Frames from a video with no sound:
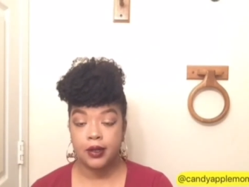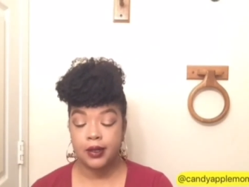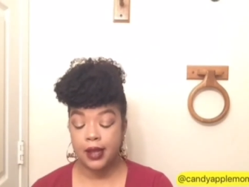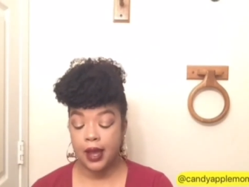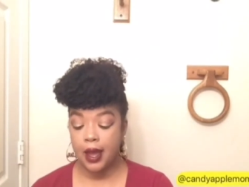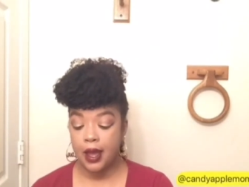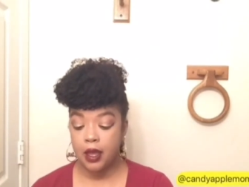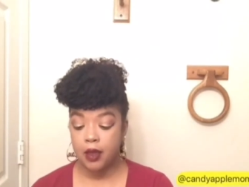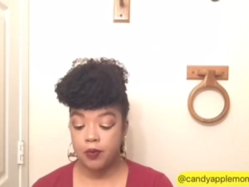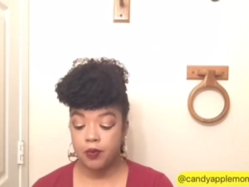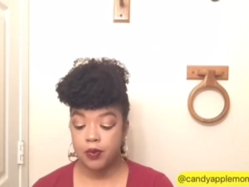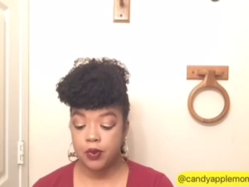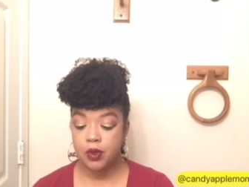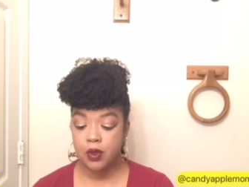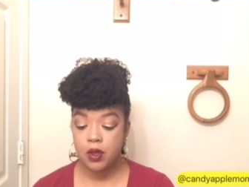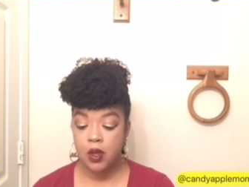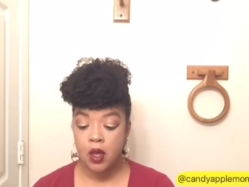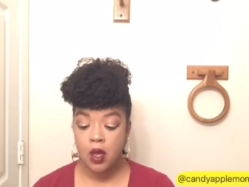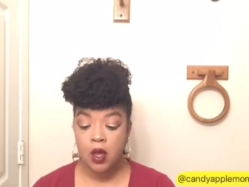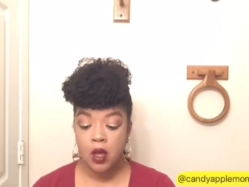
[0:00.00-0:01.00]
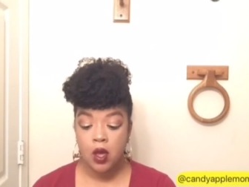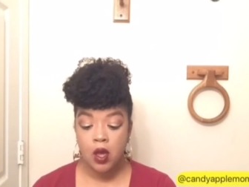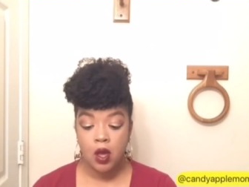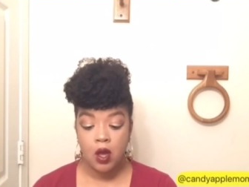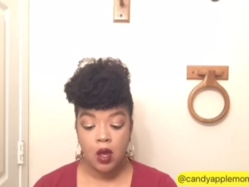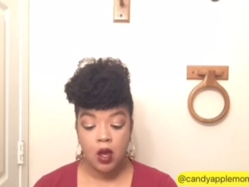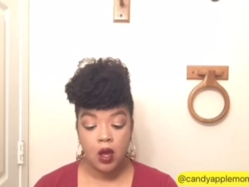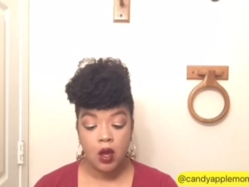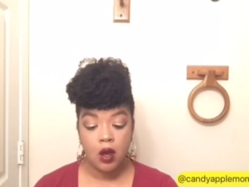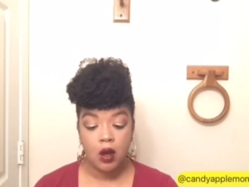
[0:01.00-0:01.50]
types.
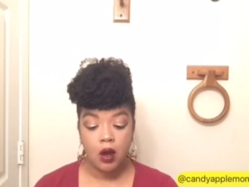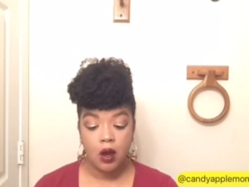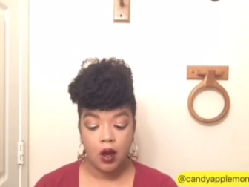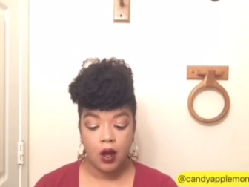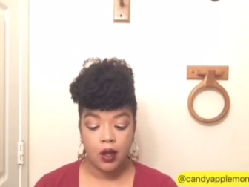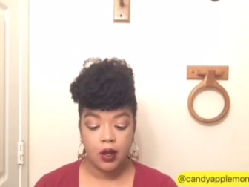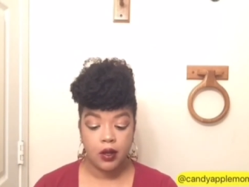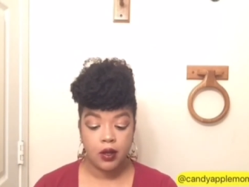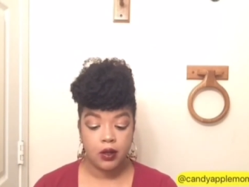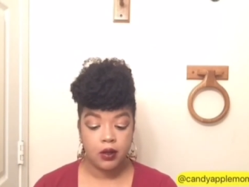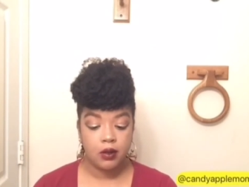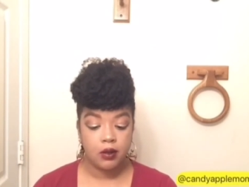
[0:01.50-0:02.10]
On